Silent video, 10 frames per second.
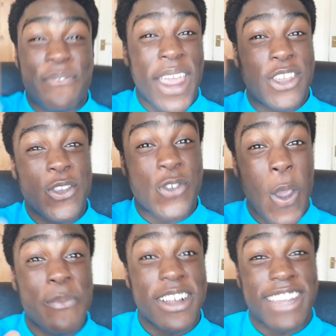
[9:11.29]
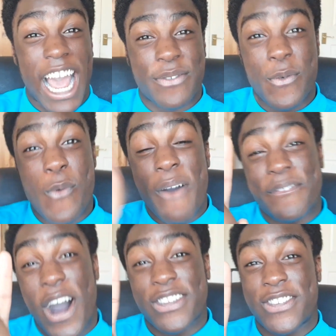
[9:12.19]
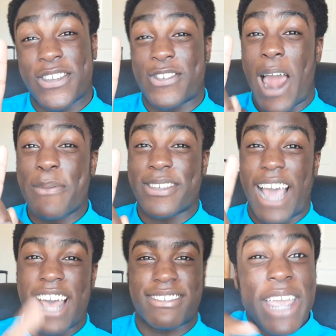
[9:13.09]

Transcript: Thank you so much, guys, for 1,000 subscribers, guys.